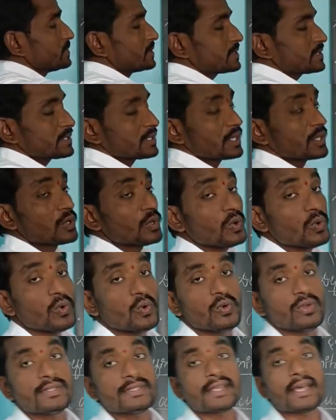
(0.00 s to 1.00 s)
uses the
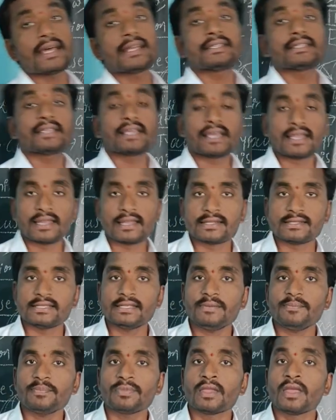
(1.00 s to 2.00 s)
glucose as
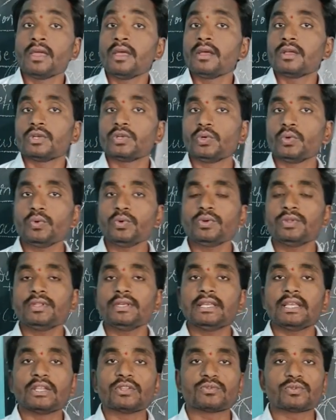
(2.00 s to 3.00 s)
energy due to the
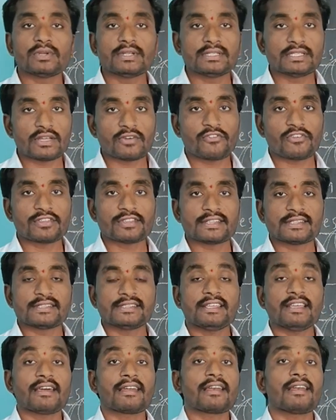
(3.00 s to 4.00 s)
insulin
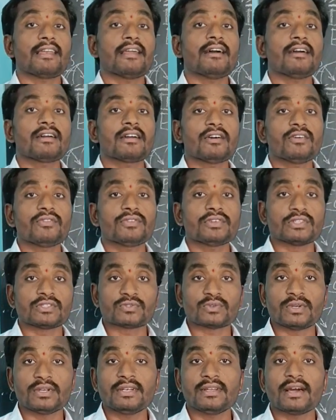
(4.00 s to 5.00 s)
deficiency or lack of
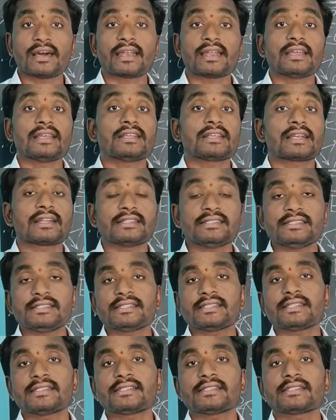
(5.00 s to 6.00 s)
insulin or a
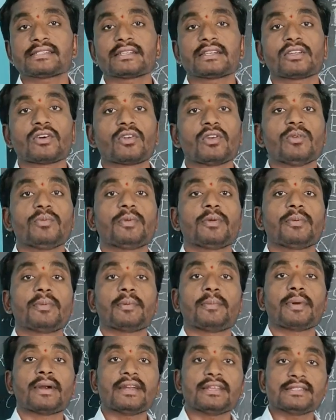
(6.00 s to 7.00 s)
resistance developed by
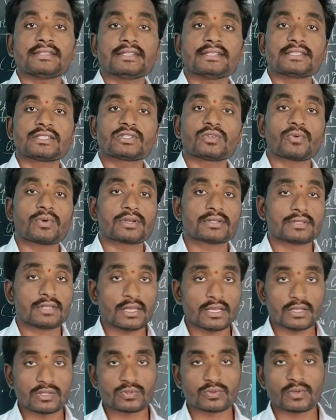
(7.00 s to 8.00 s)
the body cells toward the
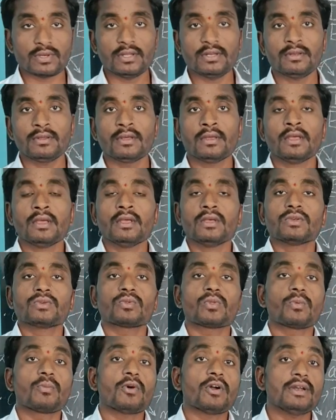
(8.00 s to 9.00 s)
insulin.
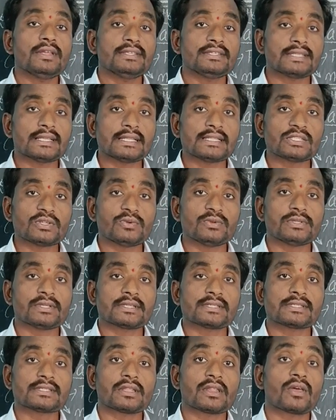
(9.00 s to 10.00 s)
So the body cells
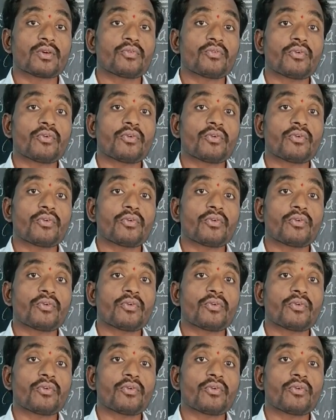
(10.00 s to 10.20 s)
uses a